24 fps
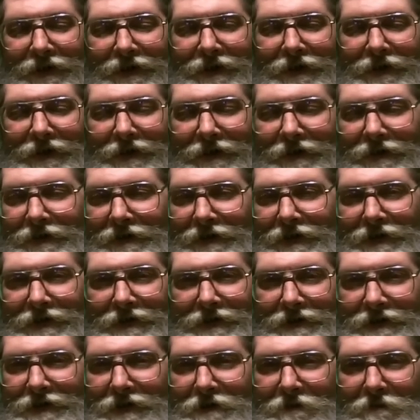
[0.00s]
uh, uh,
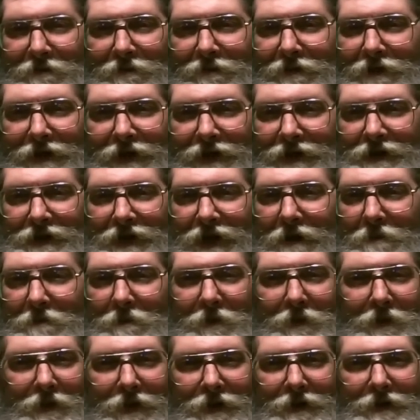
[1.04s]
that's just one
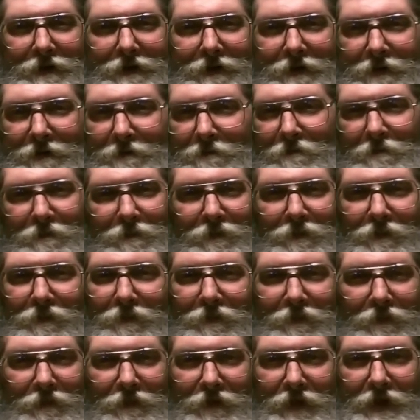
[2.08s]
example. There's,
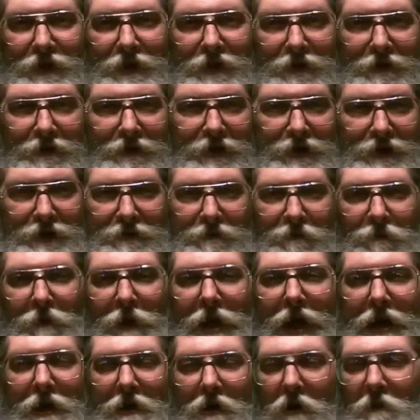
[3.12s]
you know, it's
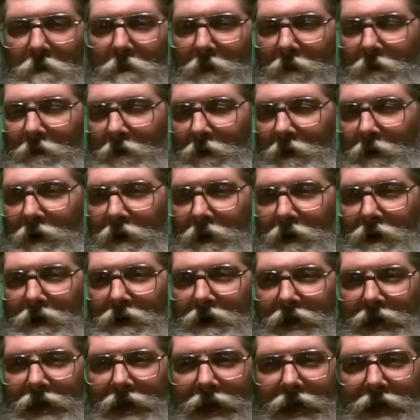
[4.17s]
wide open for
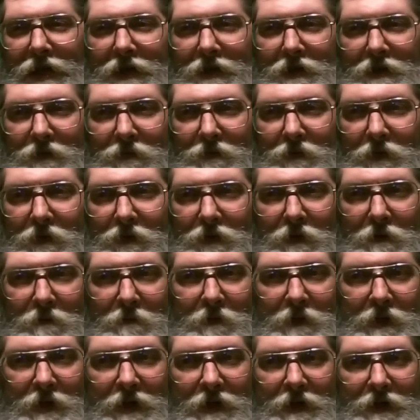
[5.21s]
all kinds of
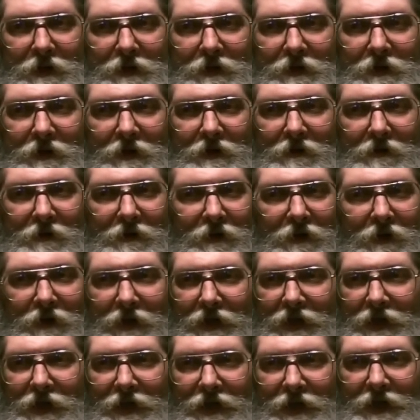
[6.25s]
interpretation and
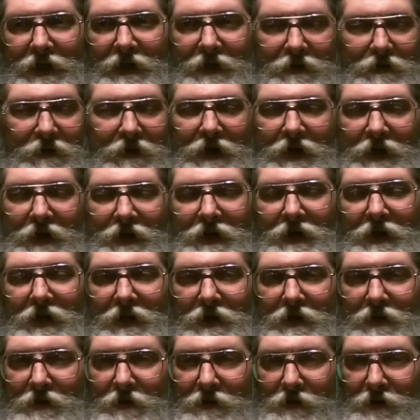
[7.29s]
interesting
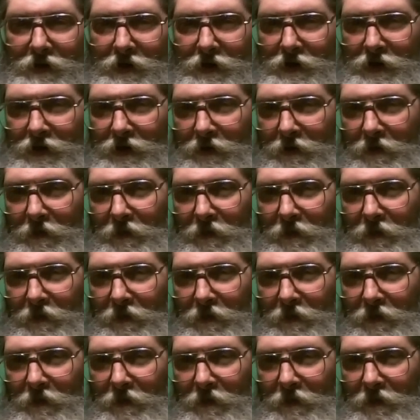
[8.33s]
use.